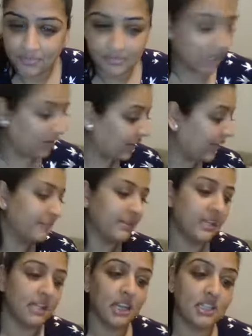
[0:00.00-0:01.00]
Okay,
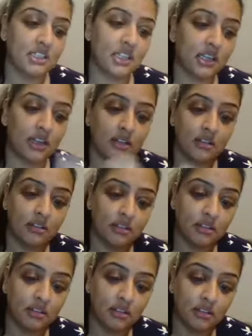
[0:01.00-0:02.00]
so
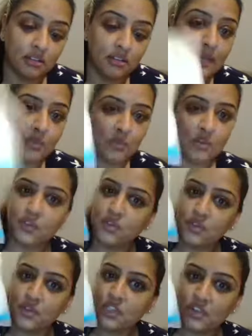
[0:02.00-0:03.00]
yeah, we look
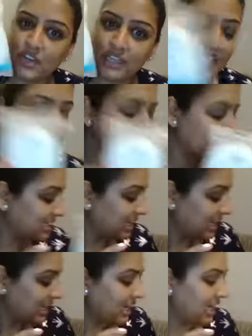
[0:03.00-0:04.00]
forward to trying this.
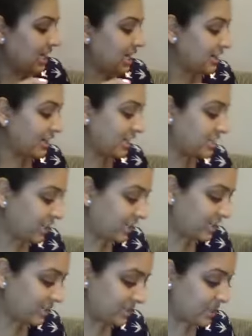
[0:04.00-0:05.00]
Next
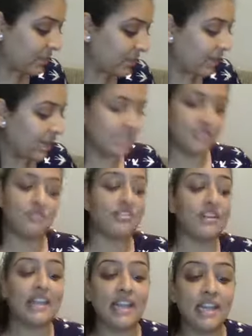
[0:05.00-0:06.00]
item is another item for
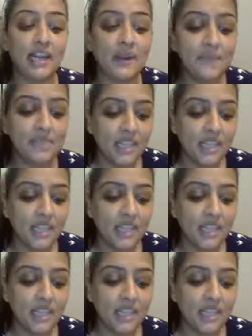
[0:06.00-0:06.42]
Laila.